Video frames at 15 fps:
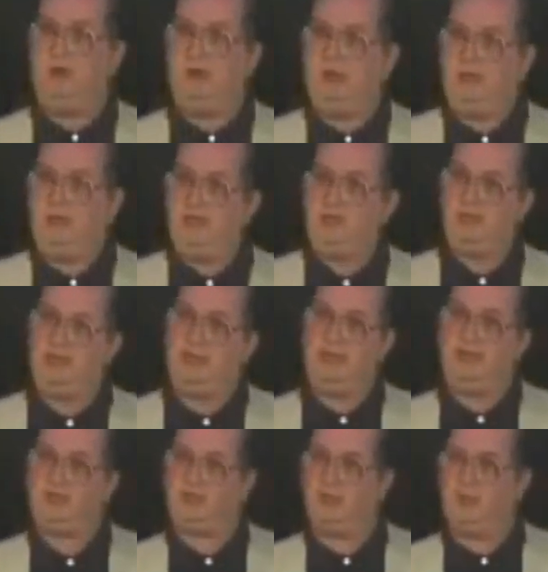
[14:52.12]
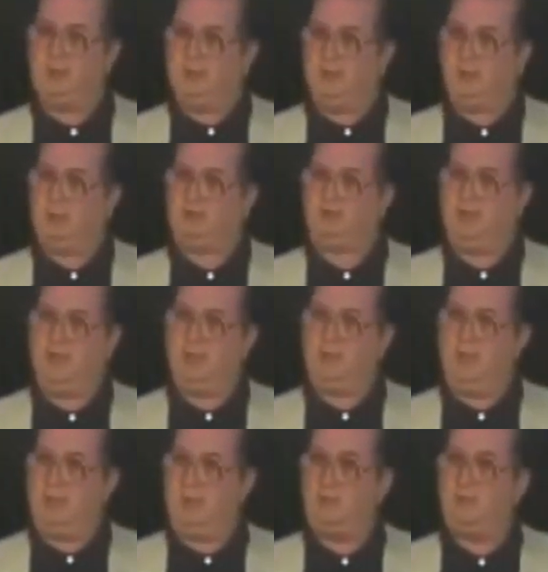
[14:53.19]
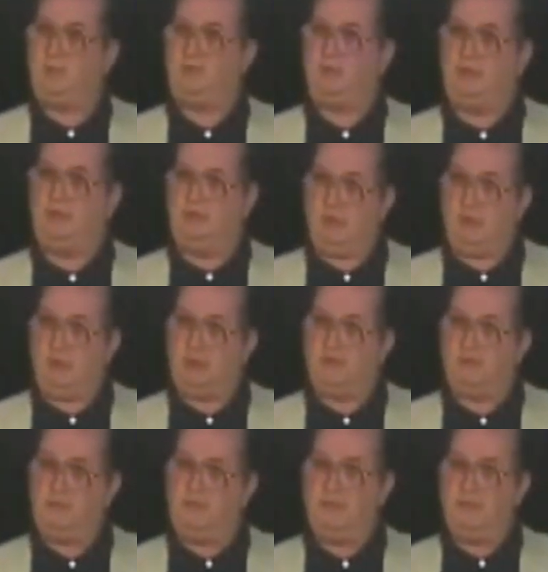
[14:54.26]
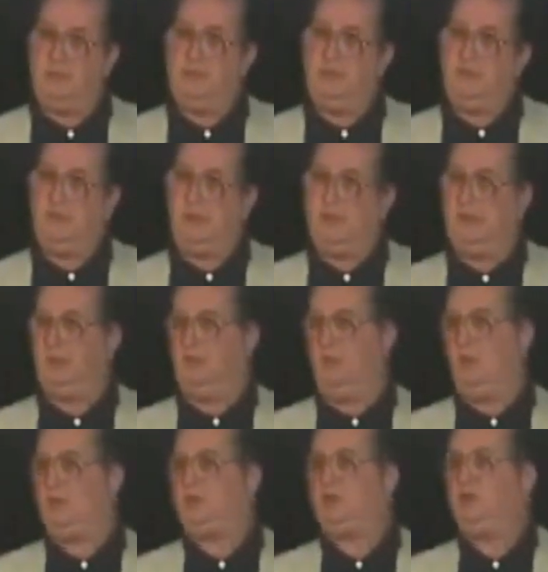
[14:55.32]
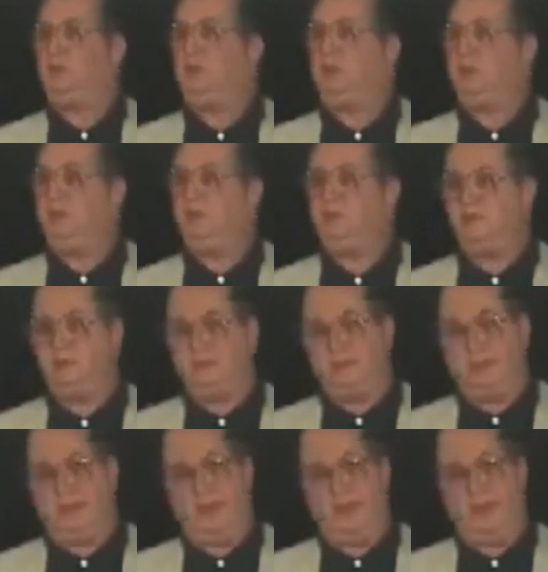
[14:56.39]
under international maritime admiralty law. And once you begin to